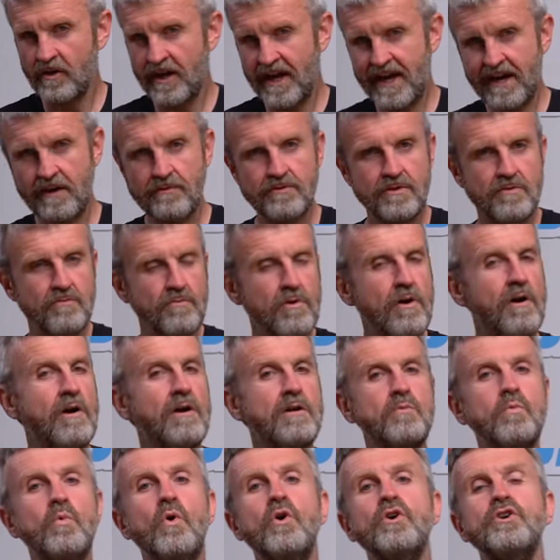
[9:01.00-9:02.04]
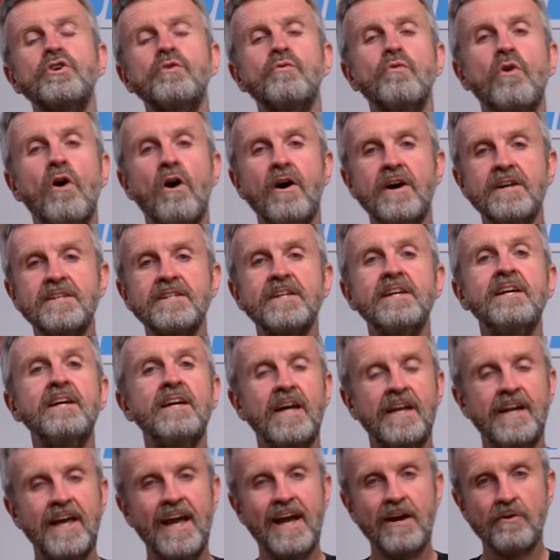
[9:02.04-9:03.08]
on how you ride, what you ride,
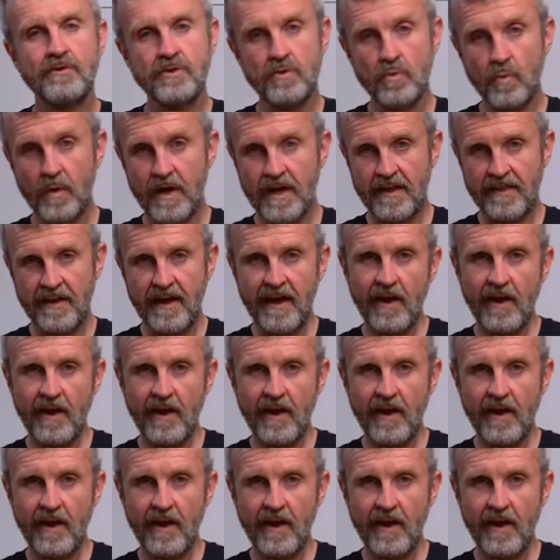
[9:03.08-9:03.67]
and how you wear the